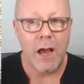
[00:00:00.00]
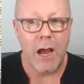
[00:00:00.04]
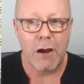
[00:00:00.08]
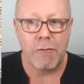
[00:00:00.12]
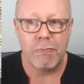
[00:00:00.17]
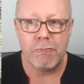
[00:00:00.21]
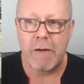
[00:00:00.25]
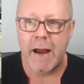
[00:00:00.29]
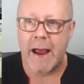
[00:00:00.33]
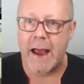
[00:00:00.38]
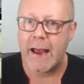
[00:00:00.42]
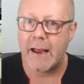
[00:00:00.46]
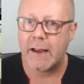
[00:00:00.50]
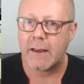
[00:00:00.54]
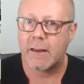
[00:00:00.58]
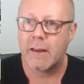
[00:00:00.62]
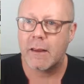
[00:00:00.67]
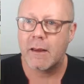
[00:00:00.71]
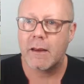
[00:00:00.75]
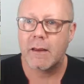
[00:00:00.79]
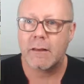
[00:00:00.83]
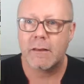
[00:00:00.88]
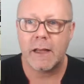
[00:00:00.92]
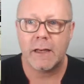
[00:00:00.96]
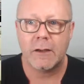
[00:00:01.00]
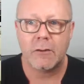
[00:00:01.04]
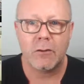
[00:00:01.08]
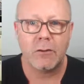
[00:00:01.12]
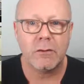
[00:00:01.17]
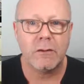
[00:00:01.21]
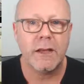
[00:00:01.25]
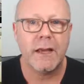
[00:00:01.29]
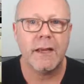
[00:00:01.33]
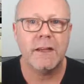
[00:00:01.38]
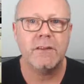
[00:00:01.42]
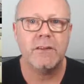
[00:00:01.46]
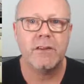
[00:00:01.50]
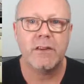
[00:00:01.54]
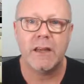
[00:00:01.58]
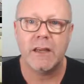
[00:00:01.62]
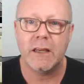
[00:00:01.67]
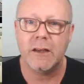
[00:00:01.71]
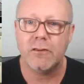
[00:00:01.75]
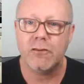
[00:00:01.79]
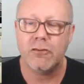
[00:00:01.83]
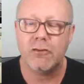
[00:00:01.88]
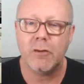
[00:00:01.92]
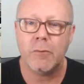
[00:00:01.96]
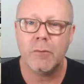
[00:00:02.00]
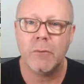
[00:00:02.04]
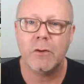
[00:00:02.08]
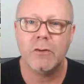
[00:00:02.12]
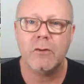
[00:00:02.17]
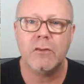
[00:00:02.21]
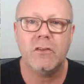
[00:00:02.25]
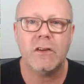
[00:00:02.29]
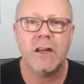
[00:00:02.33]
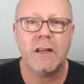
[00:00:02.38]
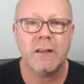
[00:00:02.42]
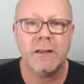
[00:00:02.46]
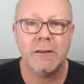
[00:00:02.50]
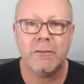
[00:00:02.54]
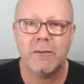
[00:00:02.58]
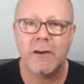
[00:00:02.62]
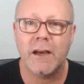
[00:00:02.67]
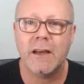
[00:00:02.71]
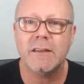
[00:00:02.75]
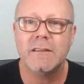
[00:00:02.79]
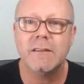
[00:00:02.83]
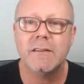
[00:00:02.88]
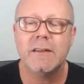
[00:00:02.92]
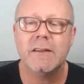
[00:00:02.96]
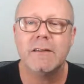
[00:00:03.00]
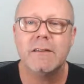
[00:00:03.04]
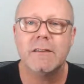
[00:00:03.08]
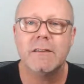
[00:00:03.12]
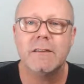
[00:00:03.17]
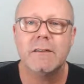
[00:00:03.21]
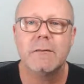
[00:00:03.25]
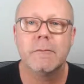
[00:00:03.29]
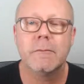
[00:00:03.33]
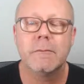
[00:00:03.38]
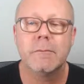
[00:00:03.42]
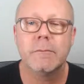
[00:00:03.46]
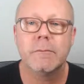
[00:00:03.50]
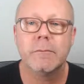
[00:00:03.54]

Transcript: a rack that contains the instruments and devices,